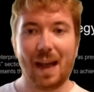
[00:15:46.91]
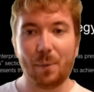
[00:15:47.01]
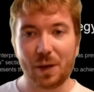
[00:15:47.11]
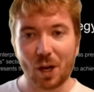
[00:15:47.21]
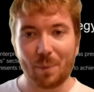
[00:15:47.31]

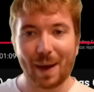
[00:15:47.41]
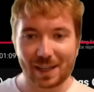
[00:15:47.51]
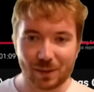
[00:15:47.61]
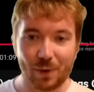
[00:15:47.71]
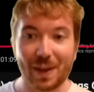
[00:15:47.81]
and we go
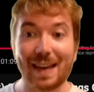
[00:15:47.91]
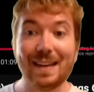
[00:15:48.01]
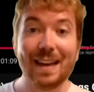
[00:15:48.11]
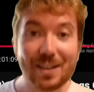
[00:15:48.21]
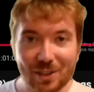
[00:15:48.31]
back to what they
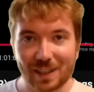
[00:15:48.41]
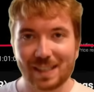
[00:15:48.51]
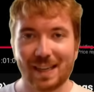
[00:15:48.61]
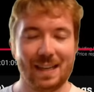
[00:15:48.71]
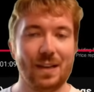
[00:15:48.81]
initially
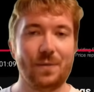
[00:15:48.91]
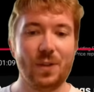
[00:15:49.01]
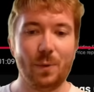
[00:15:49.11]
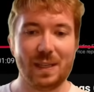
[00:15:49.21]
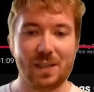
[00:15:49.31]
said a
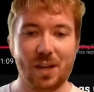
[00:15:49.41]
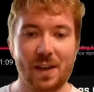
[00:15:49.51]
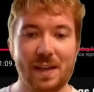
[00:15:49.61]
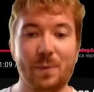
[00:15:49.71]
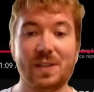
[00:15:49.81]
few weeks
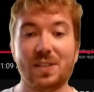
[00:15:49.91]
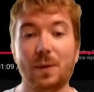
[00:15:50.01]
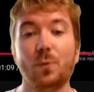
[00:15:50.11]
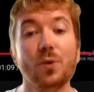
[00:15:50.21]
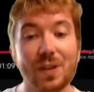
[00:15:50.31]
ago, in which
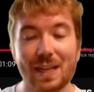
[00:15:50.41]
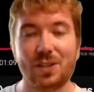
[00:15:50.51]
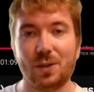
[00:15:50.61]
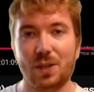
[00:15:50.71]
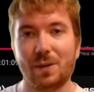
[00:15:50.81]
they wouldn't
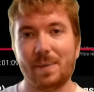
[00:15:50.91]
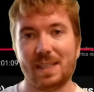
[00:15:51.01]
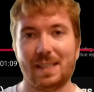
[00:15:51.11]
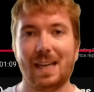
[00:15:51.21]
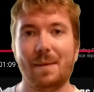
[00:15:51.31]
issue new
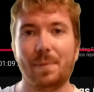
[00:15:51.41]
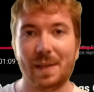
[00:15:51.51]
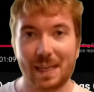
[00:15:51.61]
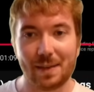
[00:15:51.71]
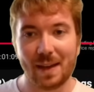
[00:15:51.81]
MSTR
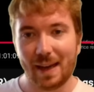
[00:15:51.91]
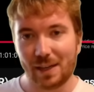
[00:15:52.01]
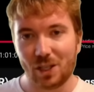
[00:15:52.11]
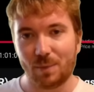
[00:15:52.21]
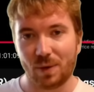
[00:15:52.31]
beneath
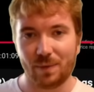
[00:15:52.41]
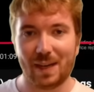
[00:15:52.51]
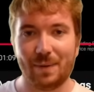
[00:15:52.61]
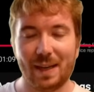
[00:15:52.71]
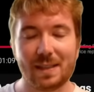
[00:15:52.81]
a
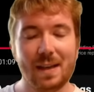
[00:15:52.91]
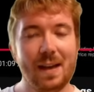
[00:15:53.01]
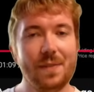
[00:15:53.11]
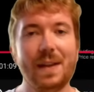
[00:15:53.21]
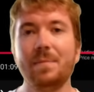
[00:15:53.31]
2.5x.
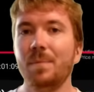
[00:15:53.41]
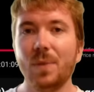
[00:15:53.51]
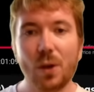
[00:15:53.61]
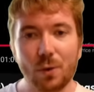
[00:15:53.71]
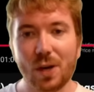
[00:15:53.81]
Then
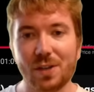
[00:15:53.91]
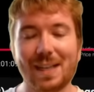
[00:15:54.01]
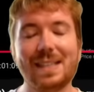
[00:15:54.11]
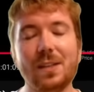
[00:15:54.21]
who knows? I still